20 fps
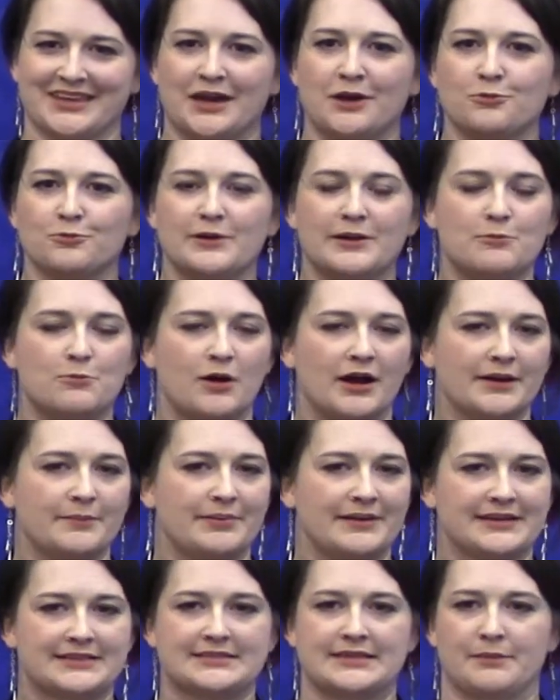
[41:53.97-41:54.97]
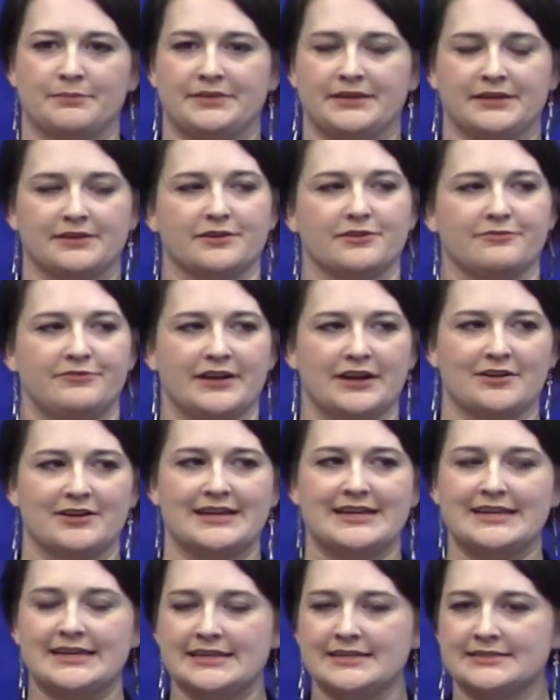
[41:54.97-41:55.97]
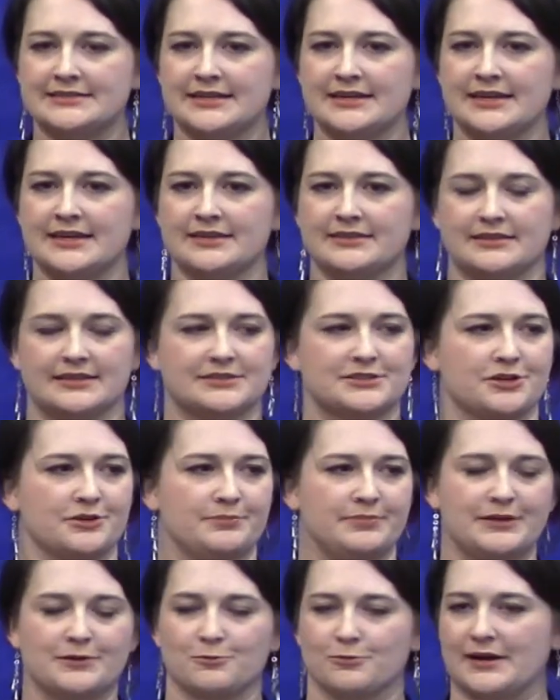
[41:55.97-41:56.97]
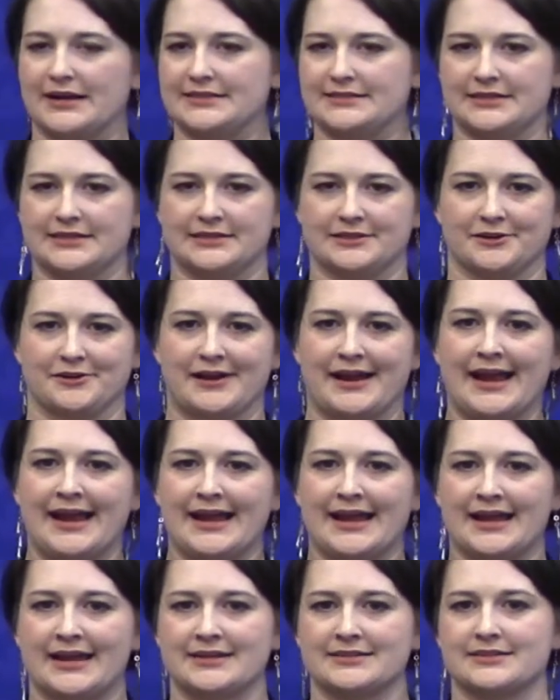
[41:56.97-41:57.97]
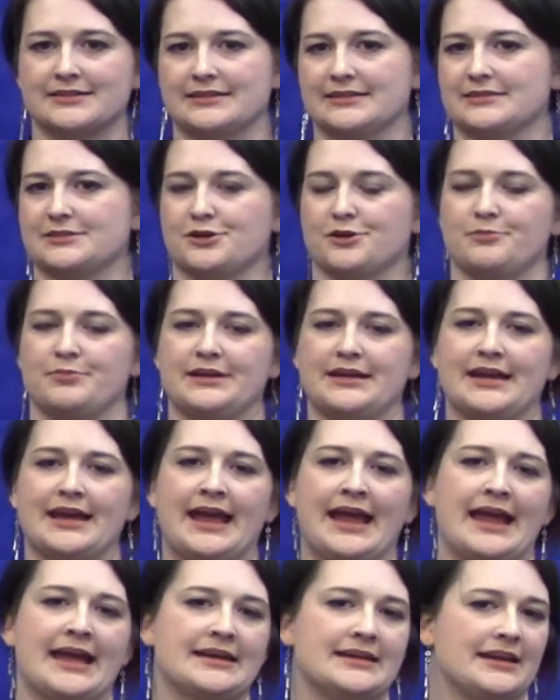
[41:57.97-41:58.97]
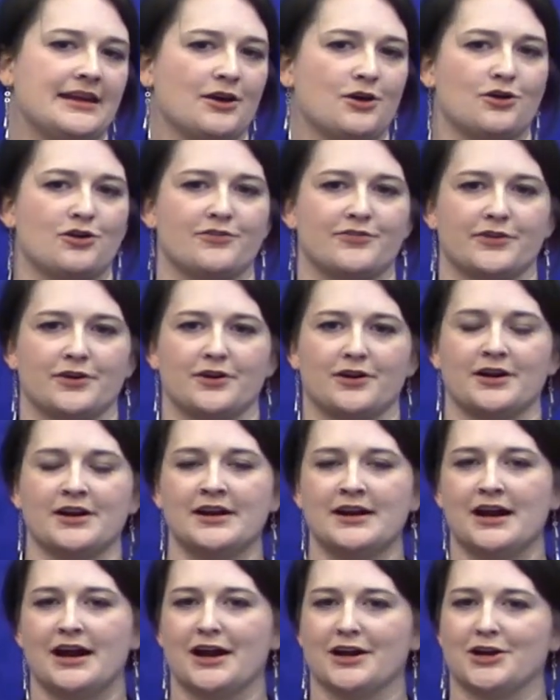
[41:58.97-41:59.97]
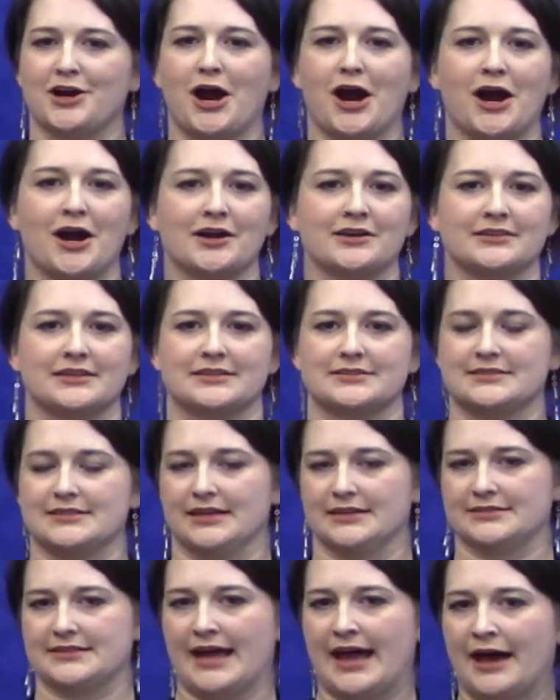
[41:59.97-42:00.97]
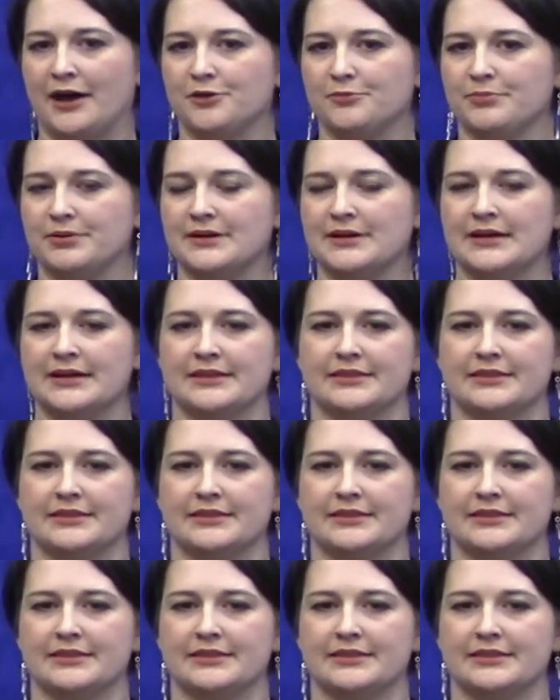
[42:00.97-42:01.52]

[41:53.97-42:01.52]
We want to pick something very easy. This could be raising their hand. This could be handing over a card that says help.